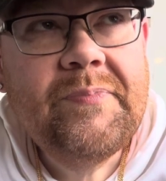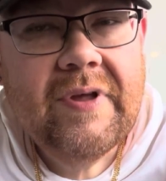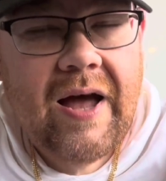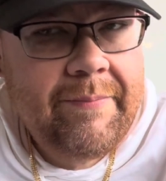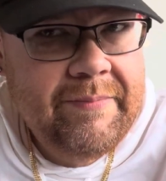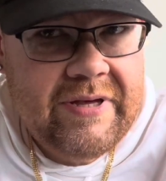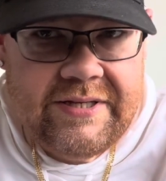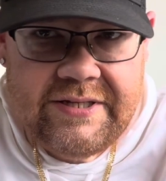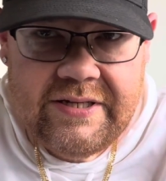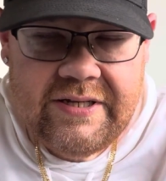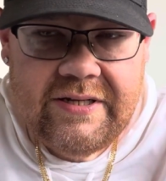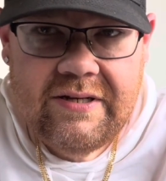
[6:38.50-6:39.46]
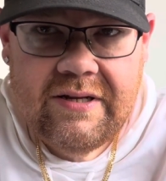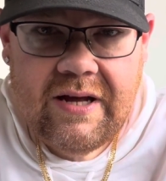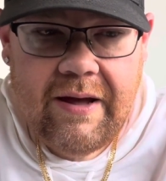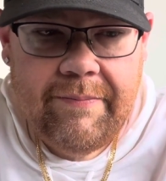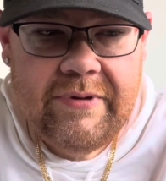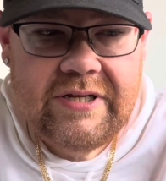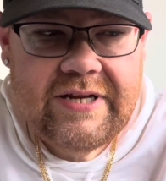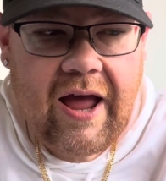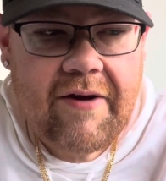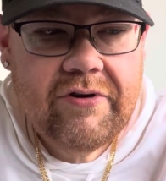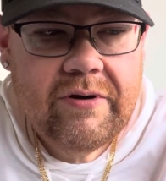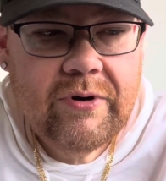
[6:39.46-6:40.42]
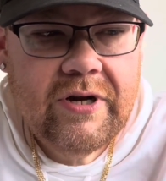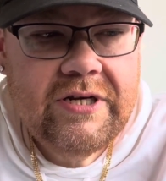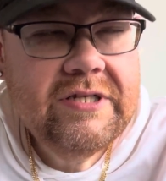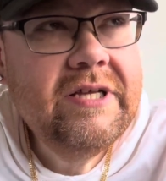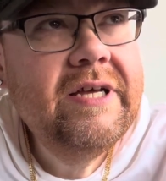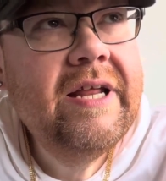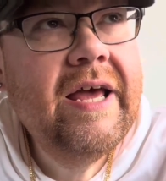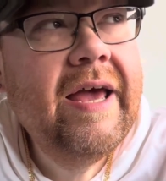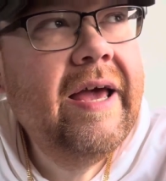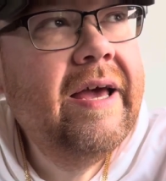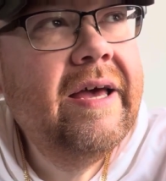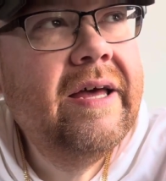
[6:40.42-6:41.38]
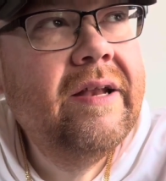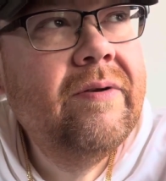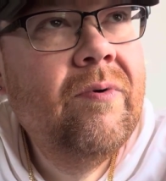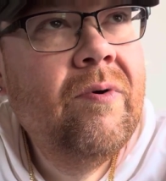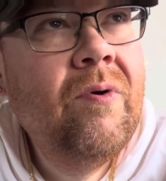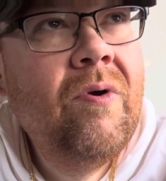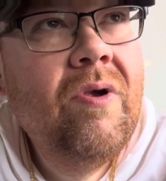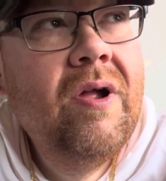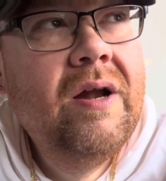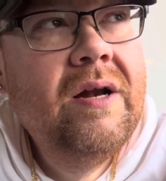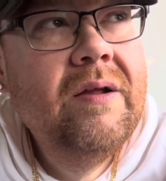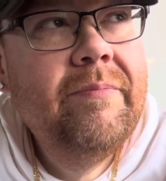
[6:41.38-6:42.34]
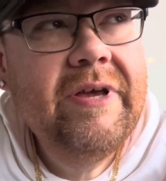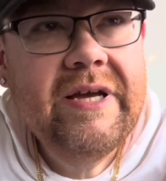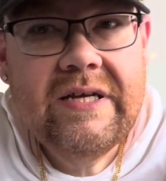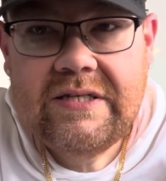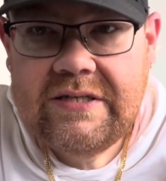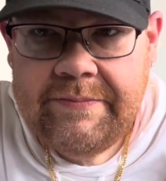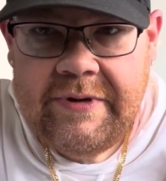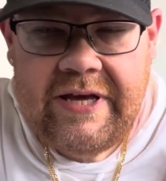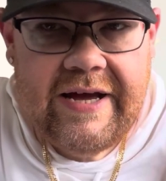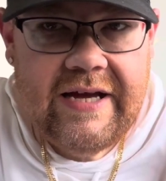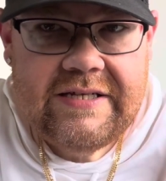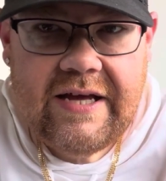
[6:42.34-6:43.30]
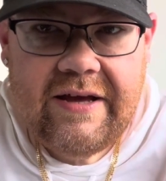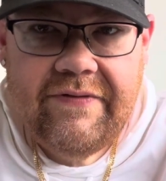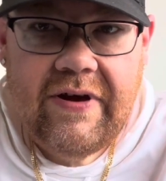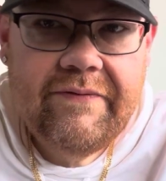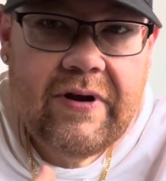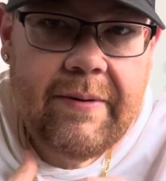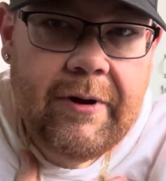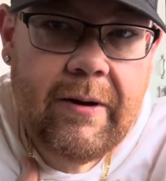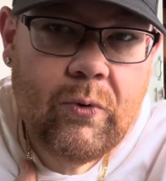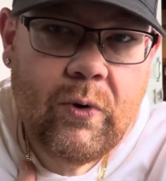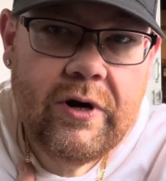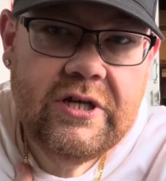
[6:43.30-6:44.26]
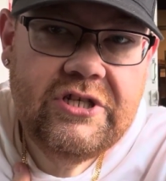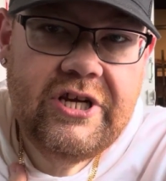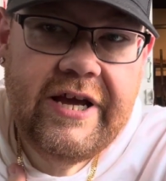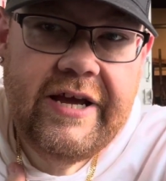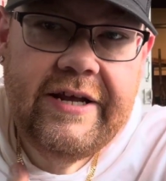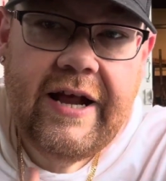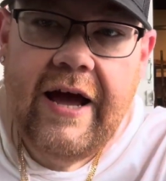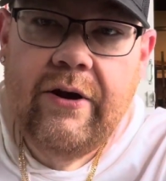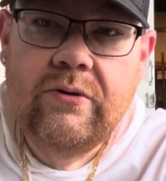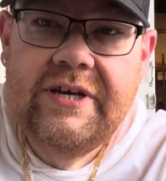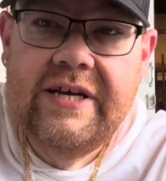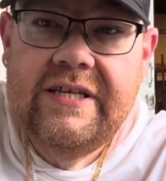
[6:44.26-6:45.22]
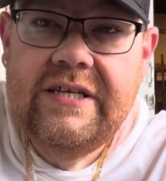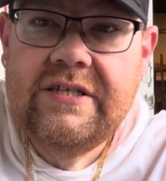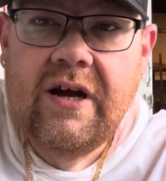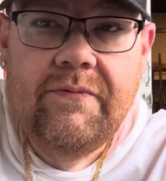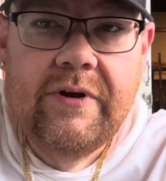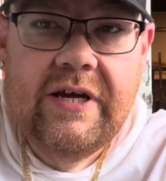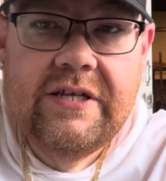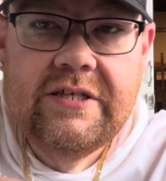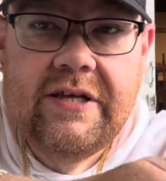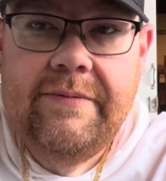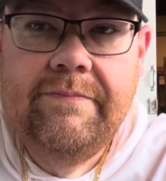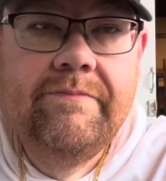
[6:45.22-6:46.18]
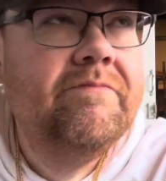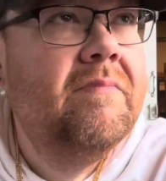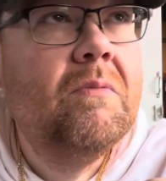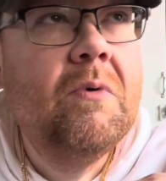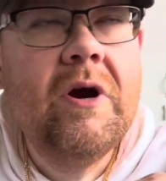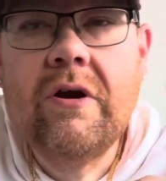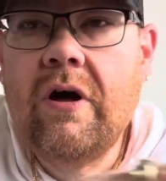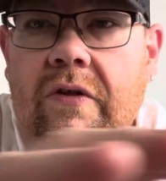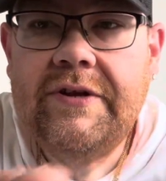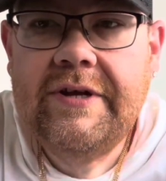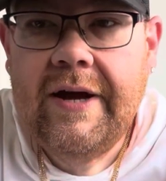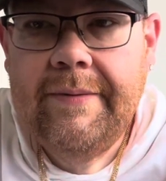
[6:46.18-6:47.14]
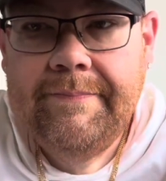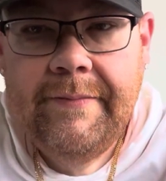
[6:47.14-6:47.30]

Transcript: I missed it. I missed having a bracelet. And because to me, guys, if I'm not wearing a chain, I don't take this off when I sleep. Wear it all the time.